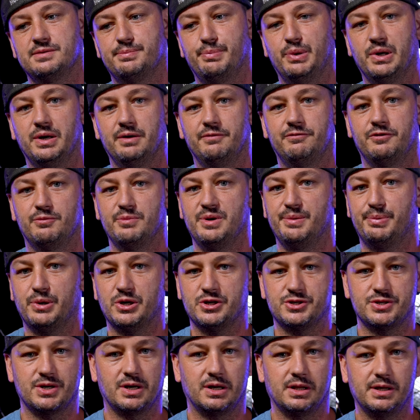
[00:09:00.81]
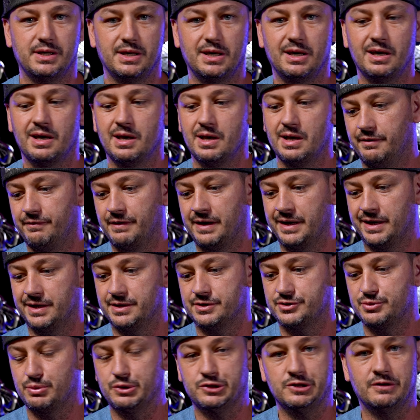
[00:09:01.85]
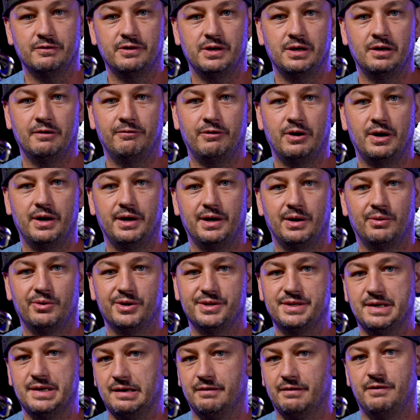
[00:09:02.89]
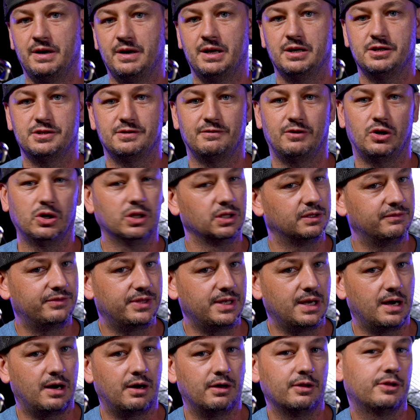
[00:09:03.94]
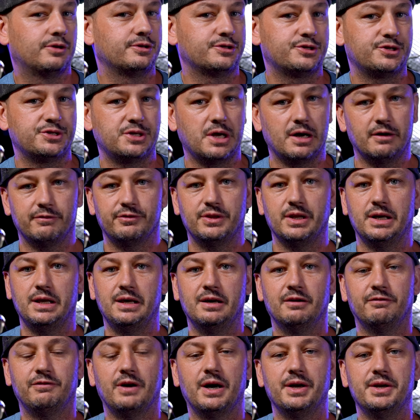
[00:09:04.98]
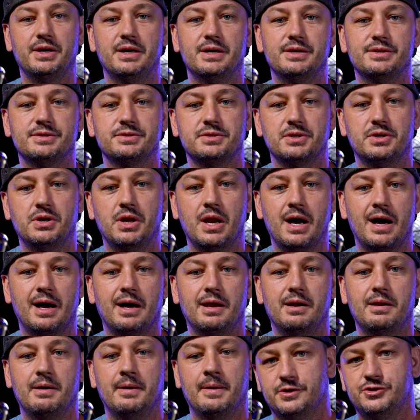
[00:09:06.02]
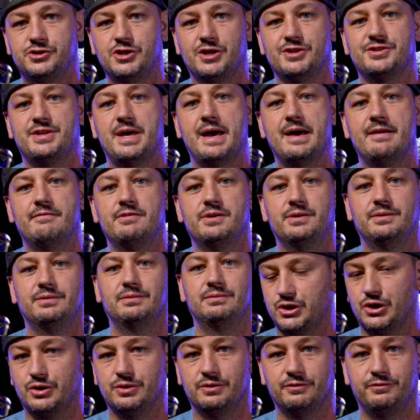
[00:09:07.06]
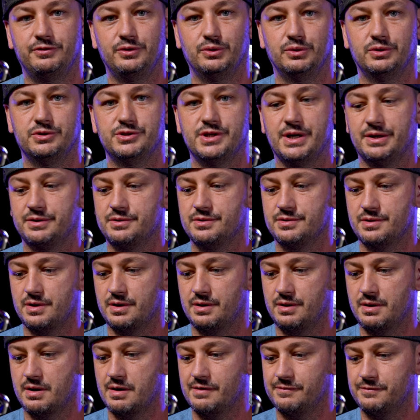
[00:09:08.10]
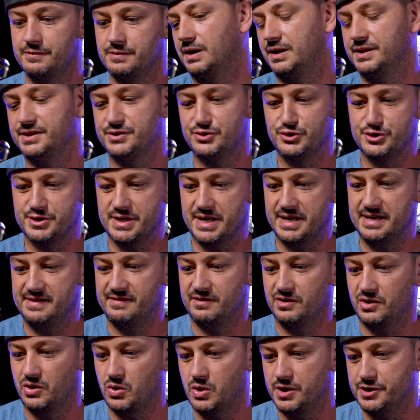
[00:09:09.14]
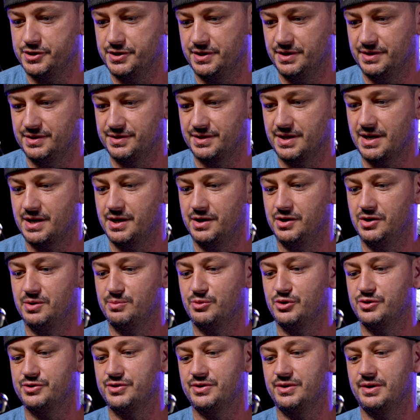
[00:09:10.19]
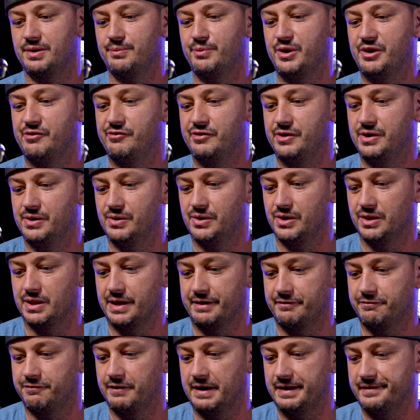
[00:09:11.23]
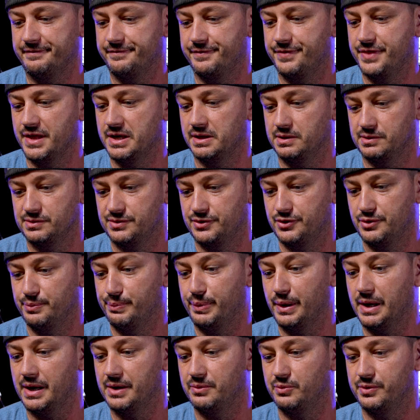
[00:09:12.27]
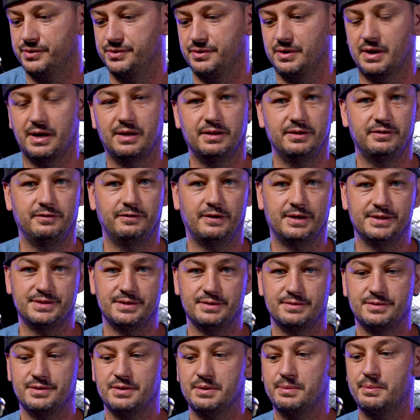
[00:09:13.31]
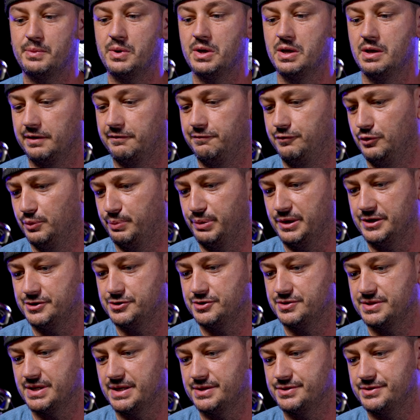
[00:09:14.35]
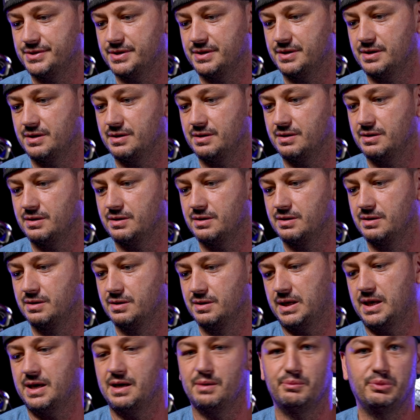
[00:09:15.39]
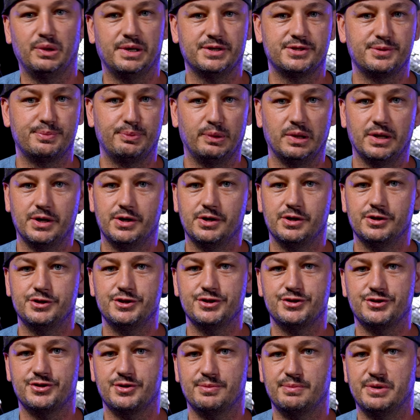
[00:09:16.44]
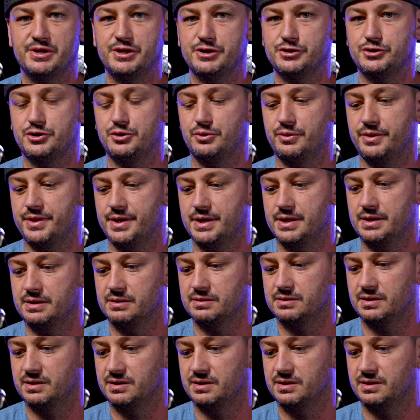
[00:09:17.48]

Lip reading: But for me personally, if I'm going to switch over to EFI, I want to take advantage of all of the other stuff that EFI does, not just have it turn the fuel injectors on and off. Oh, this one's not even a question, it's just kind of humorous. I made a video on like 5 things to buy with your Holley EFI system, like fuel pressure sensor, cam blast splitter, just some additional things.